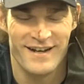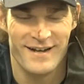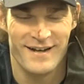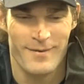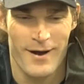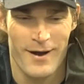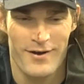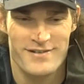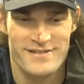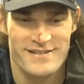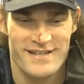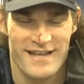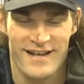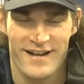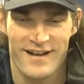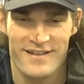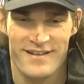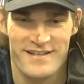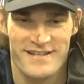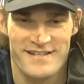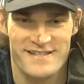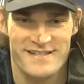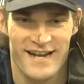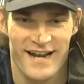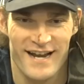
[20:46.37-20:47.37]
I was saying
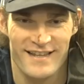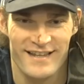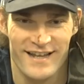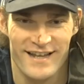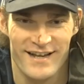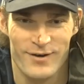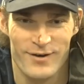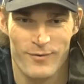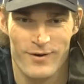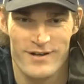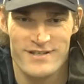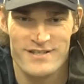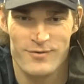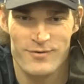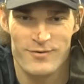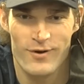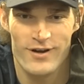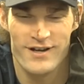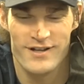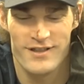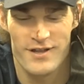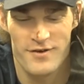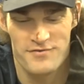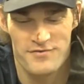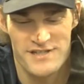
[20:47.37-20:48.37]
on the sideline, it wasn't
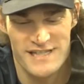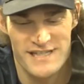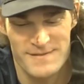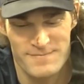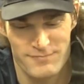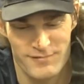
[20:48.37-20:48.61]
one of those